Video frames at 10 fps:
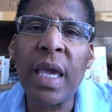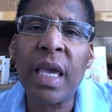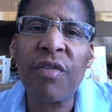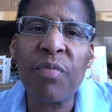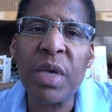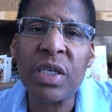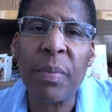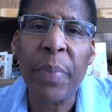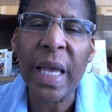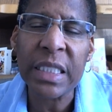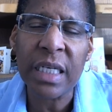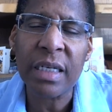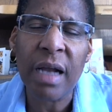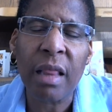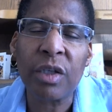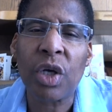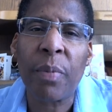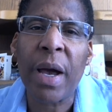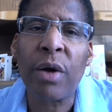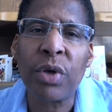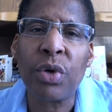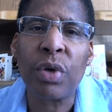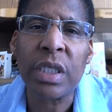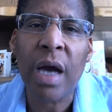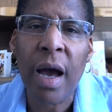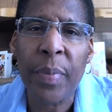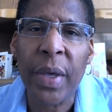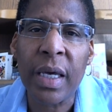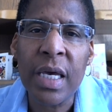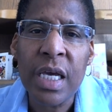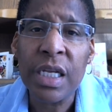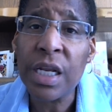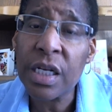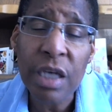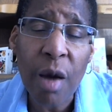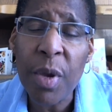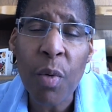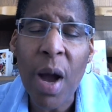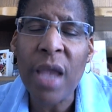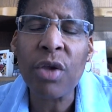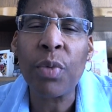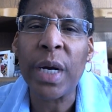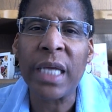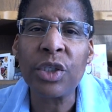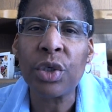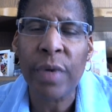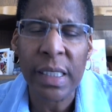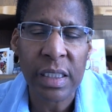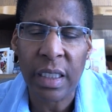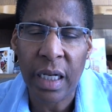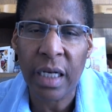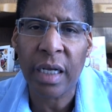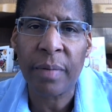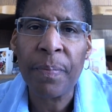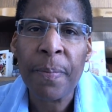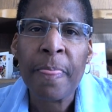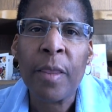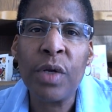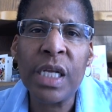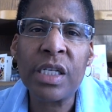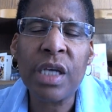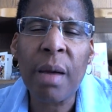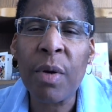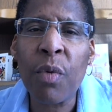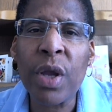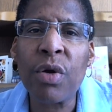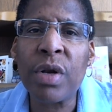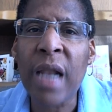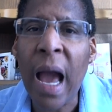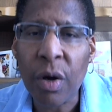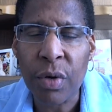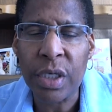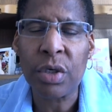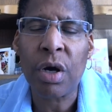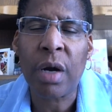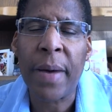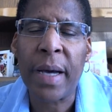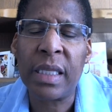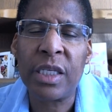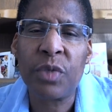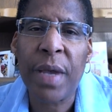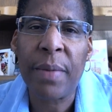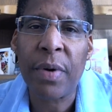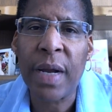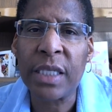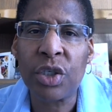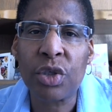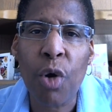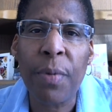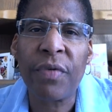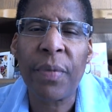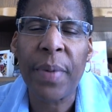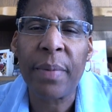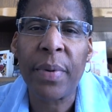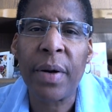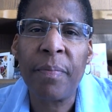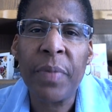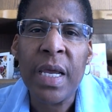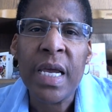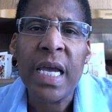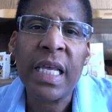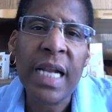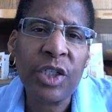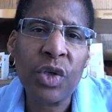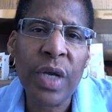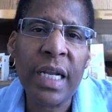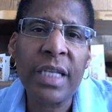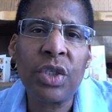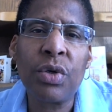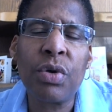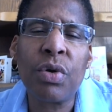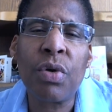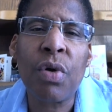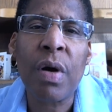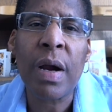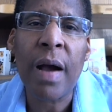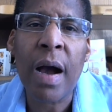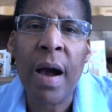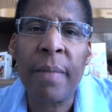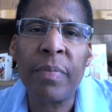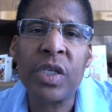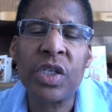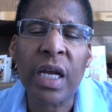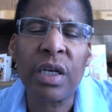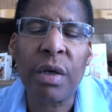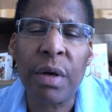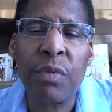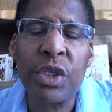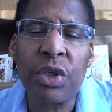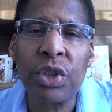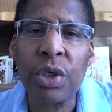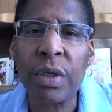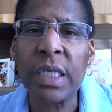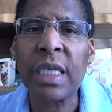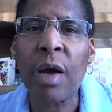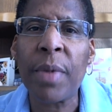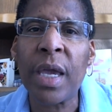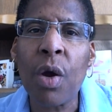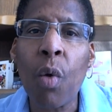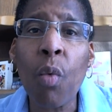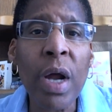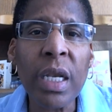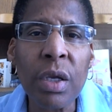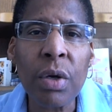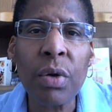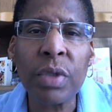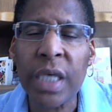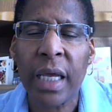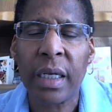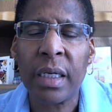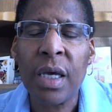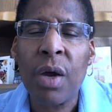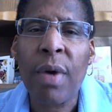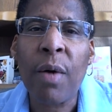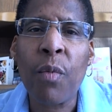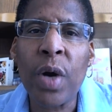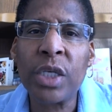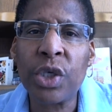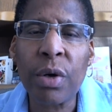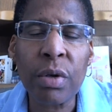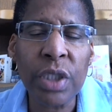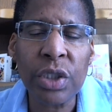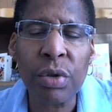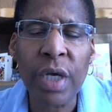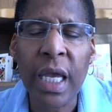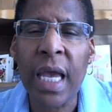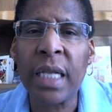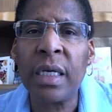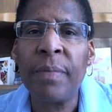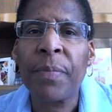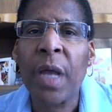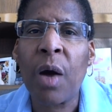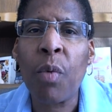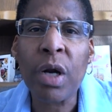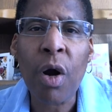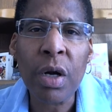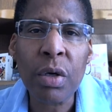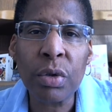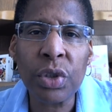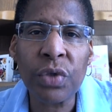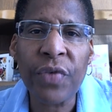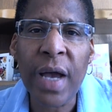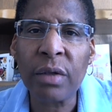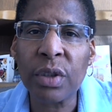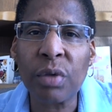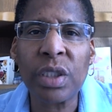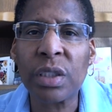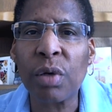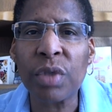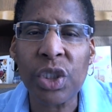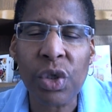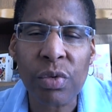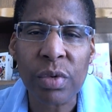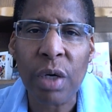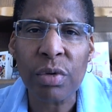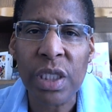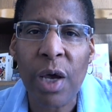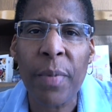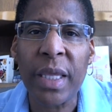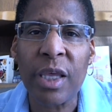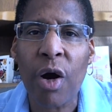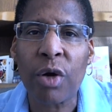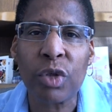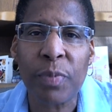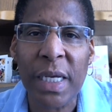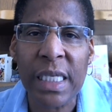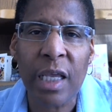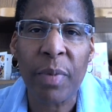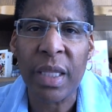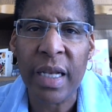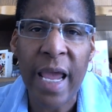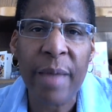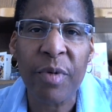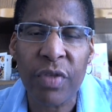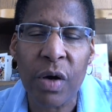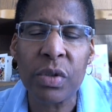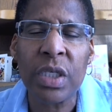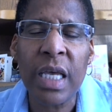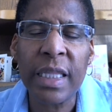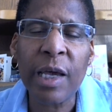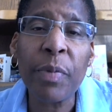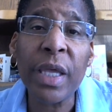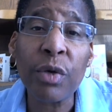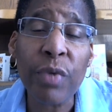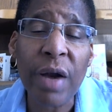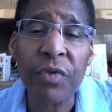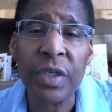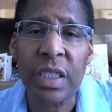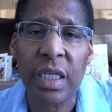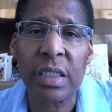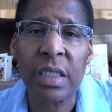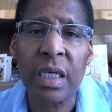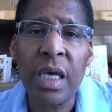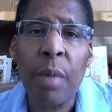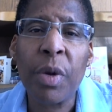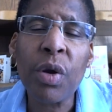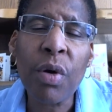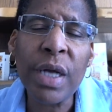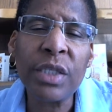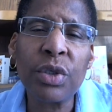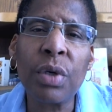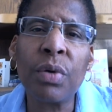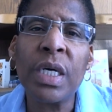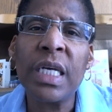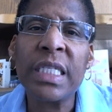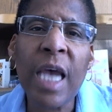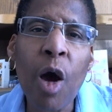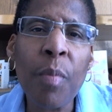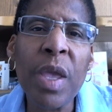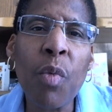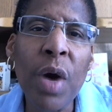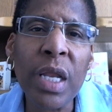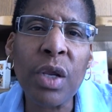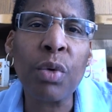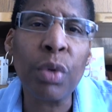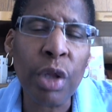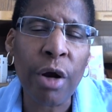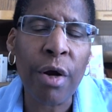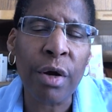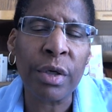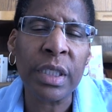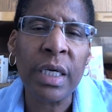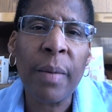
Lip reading: give me some basic knowledge about your topic. You need to tell me why you were interested in it. You need to tell me what you're not going to talk about in this paper. That's the scope of your paper. And then as you get into your secondary research, you're going to tell me what you did, right? What journals did you look in? What articles you found. Don't tell me the articles by telling me the name of those. They'll be in the reference list. But you're going to tell me what you learned